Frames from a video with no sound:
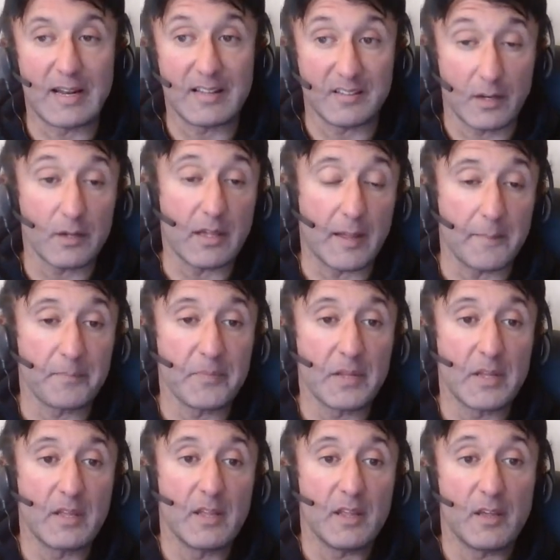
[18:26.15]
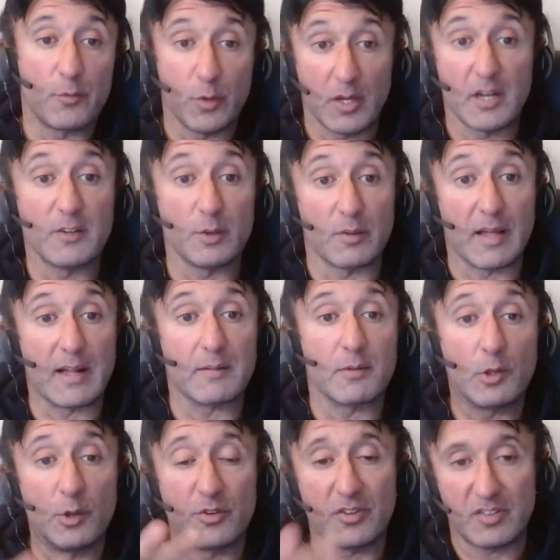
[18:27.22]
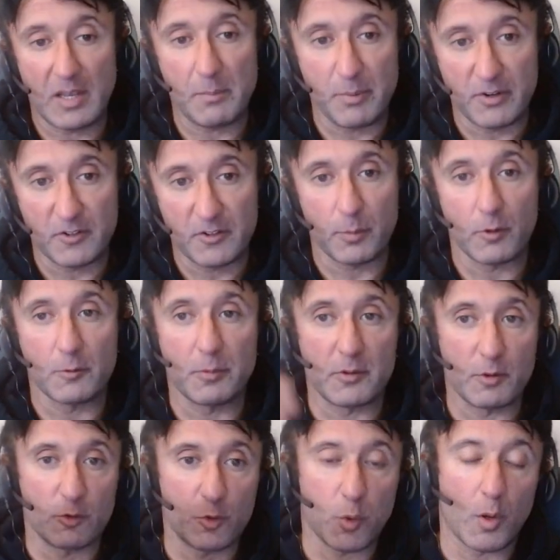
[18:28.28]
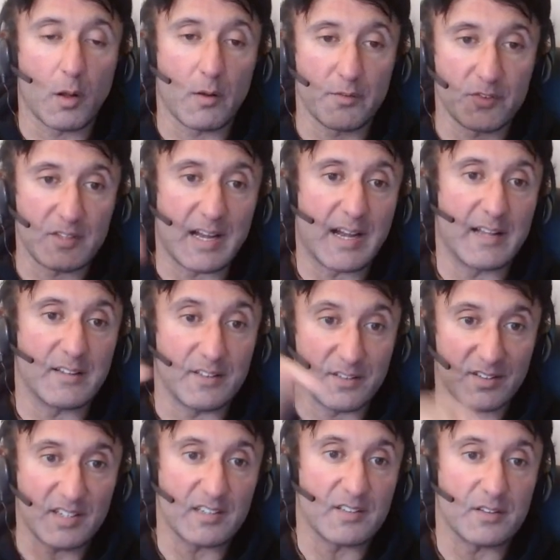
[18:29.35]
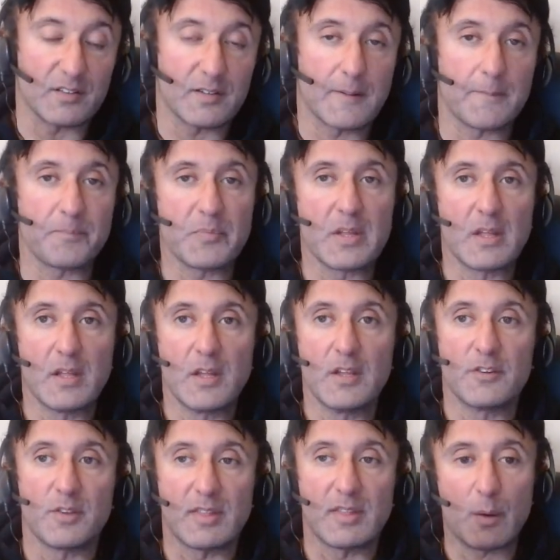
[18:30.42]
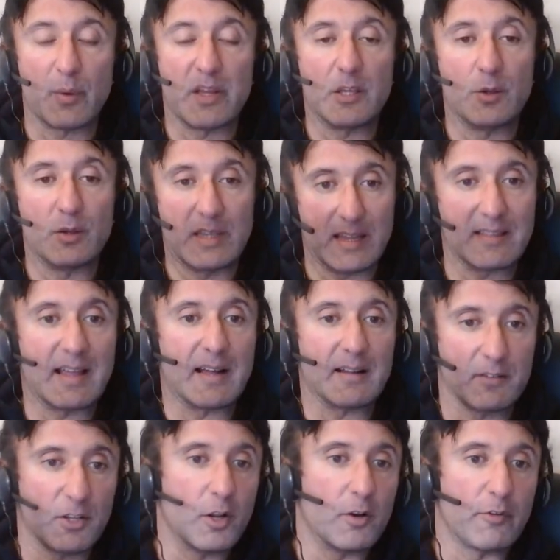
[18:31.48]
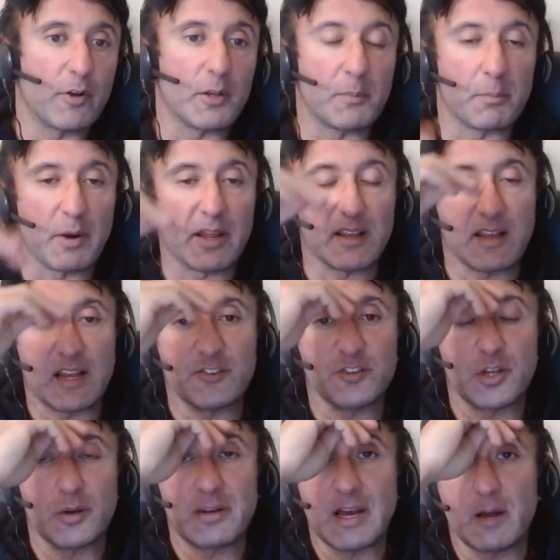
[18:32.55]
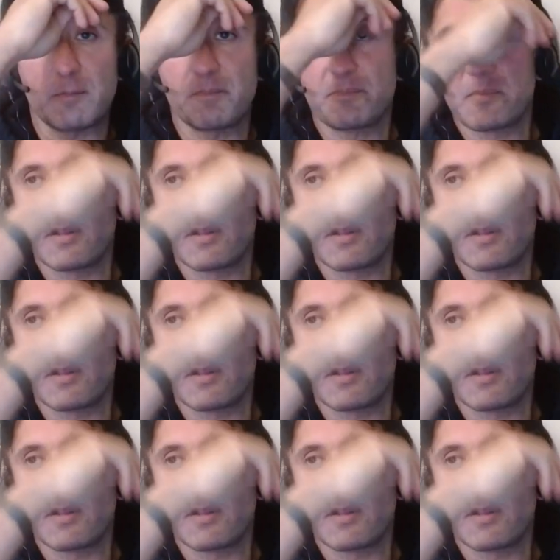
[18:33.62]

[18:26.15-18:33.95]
And I said, okay, if we're going to do that, use the same principles, but do 12s, 9s, and 6s. So that way you get that, you know, volume break as you go down.